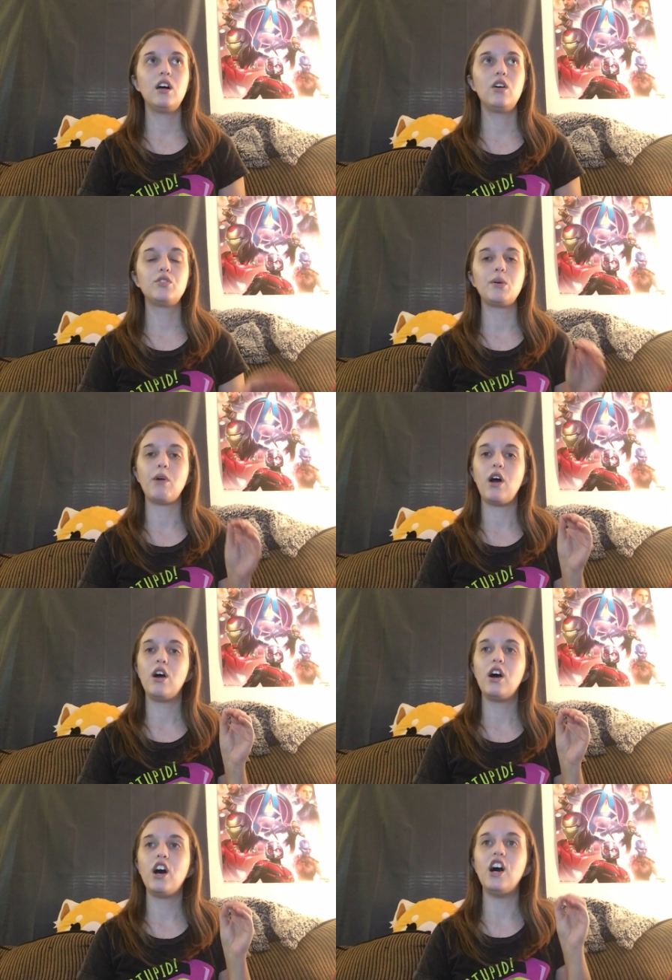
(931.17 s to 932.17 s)
some
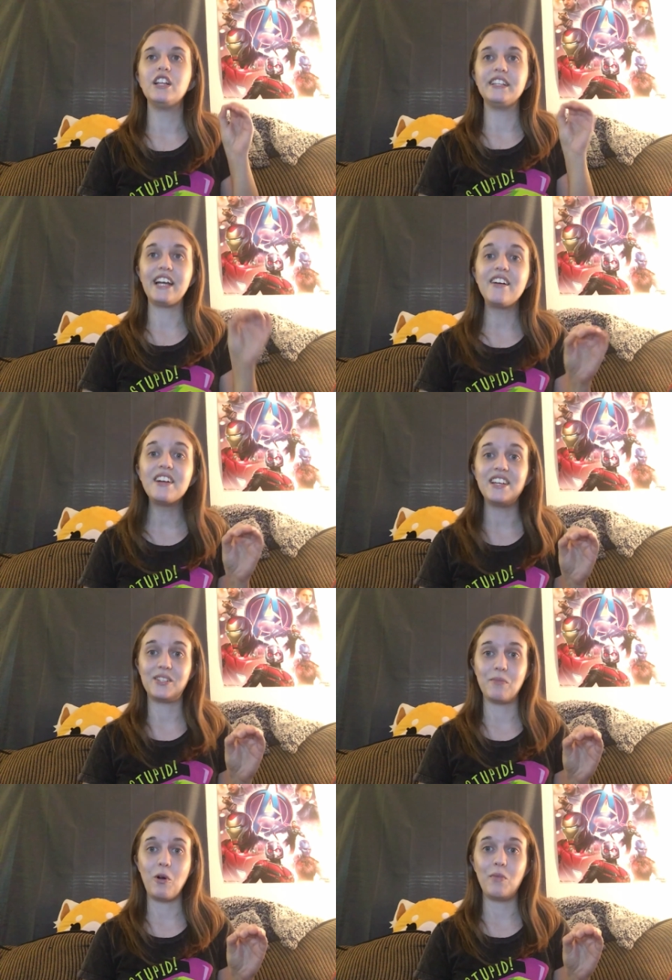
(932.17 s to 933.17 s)

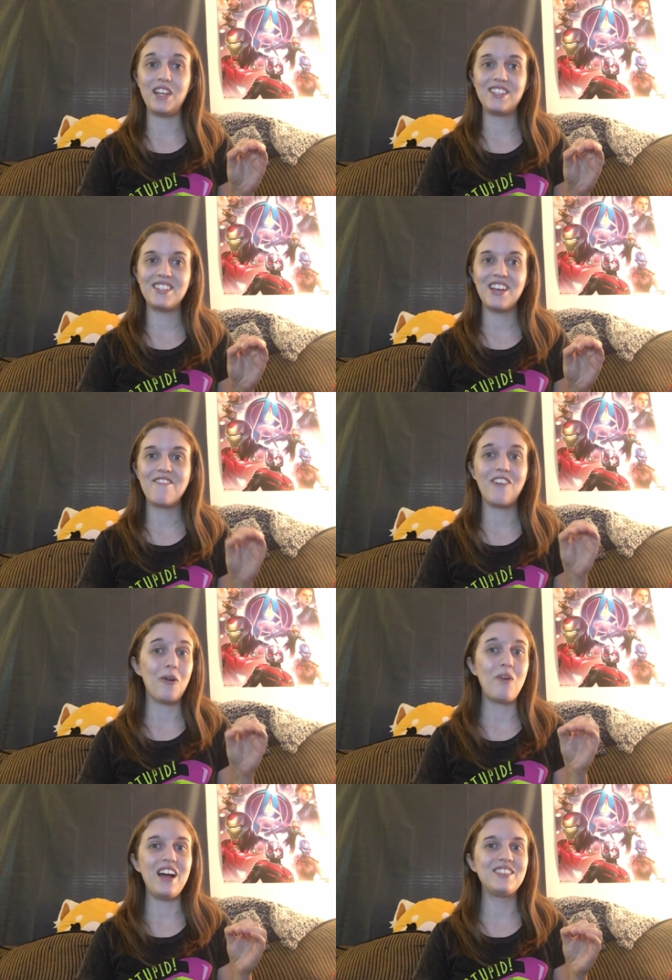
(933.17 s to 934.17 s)
hilarious moments
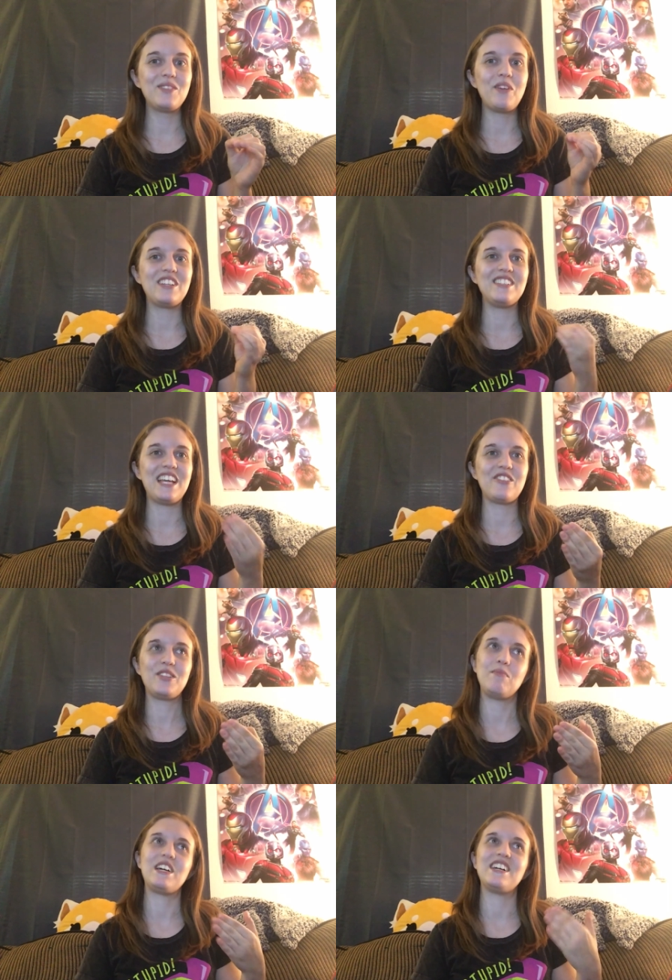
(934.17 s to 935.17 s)
for once, which is
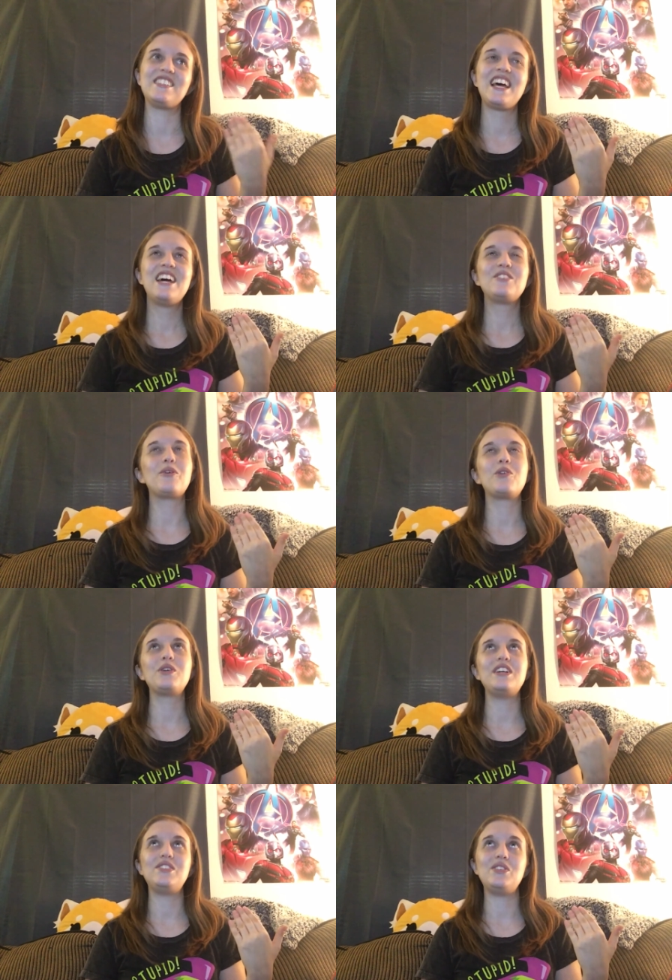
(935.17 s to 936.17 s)
interesting because
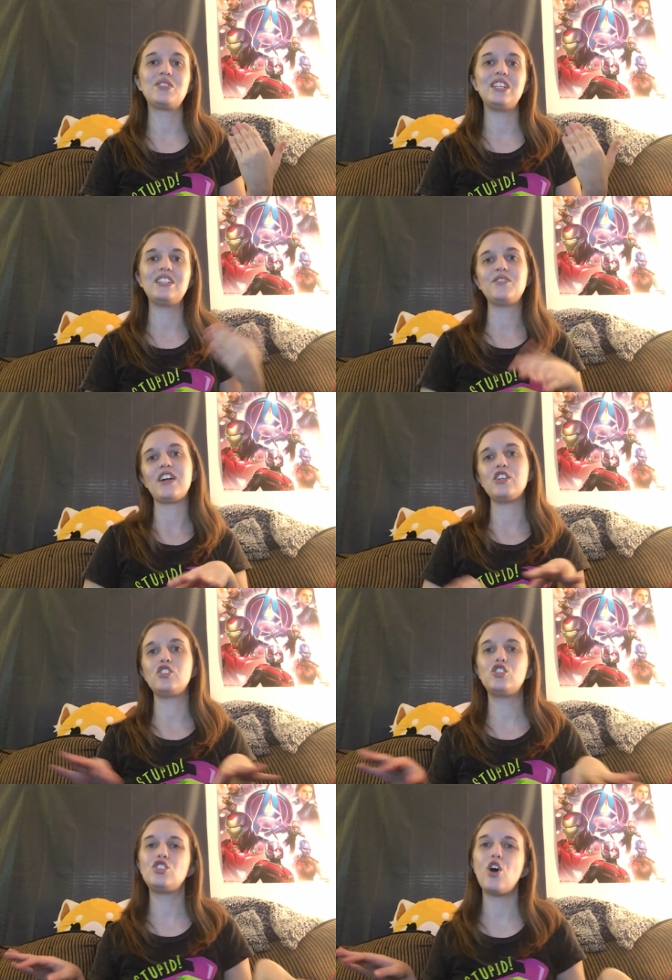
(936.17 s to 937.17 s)
Todoroki is usually this very
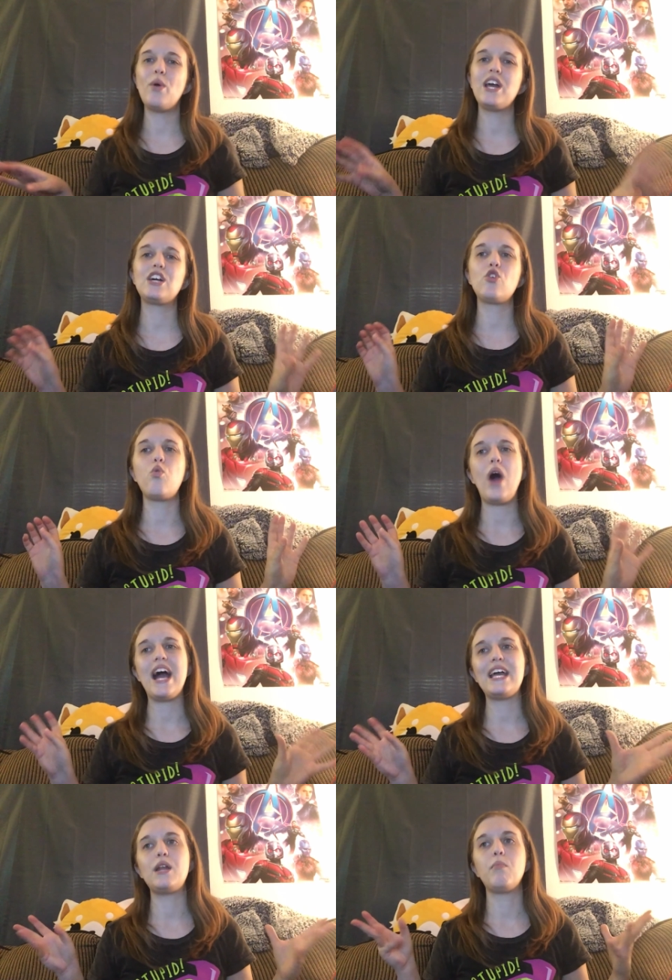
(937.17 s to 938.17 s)
stoic,
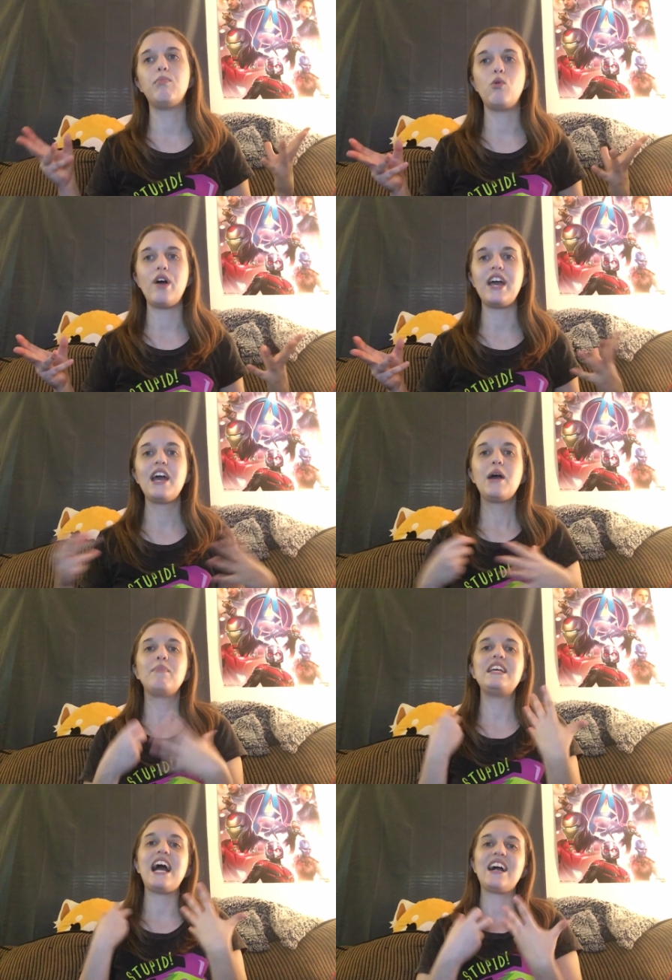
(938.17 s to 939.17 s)
quiet boy,
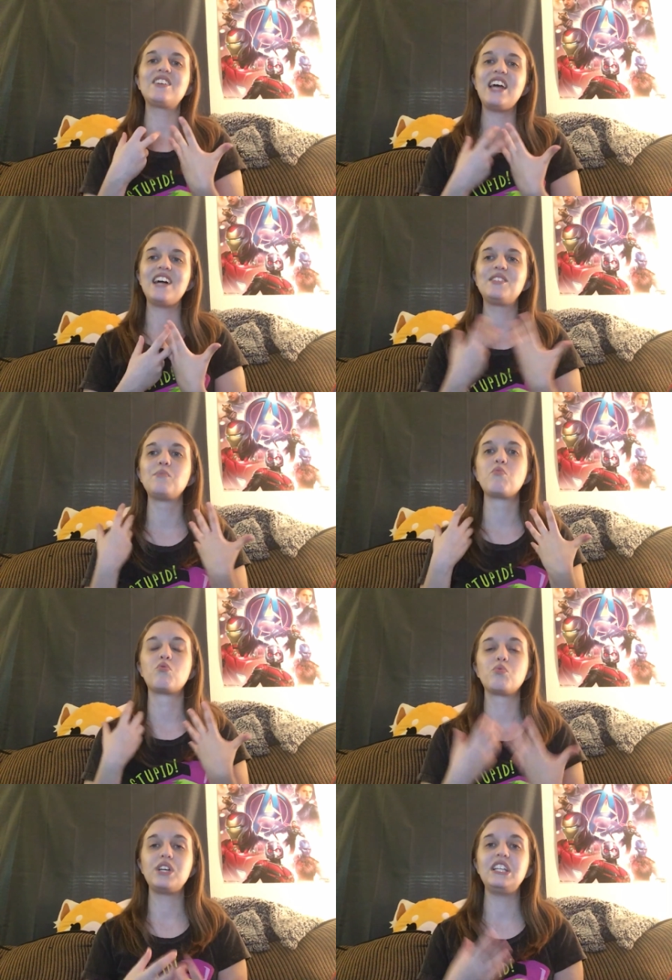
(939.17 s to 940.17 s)
but he actually had
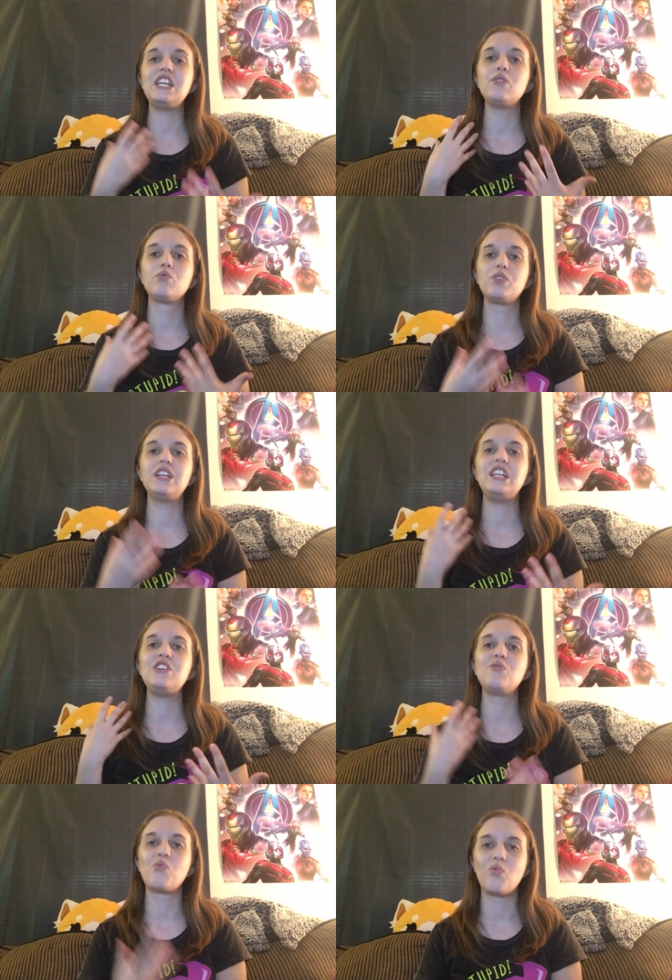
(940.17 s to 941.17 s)
some really, really
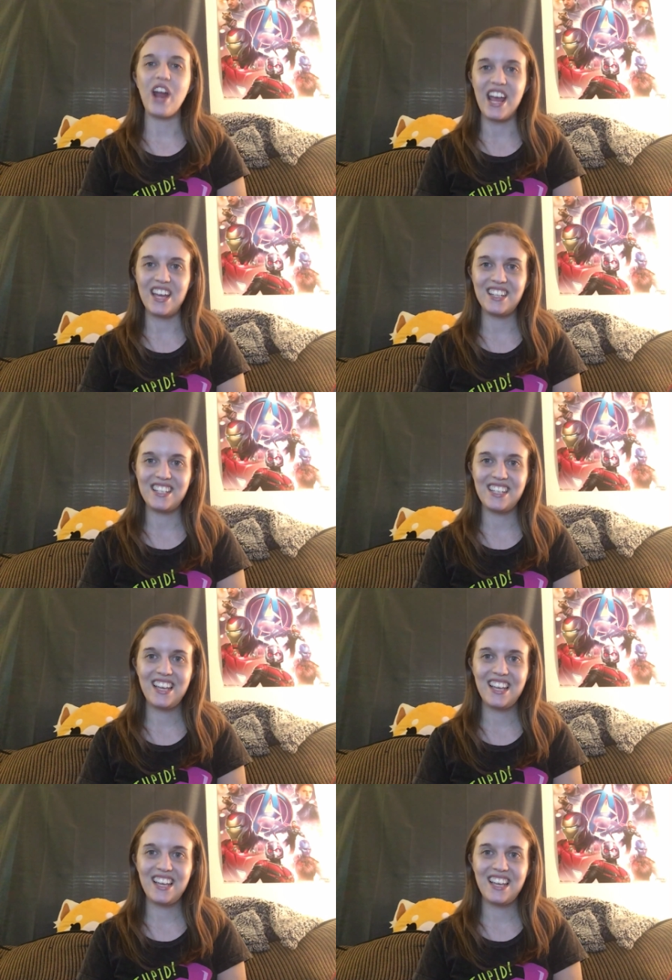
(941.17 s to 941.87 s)
great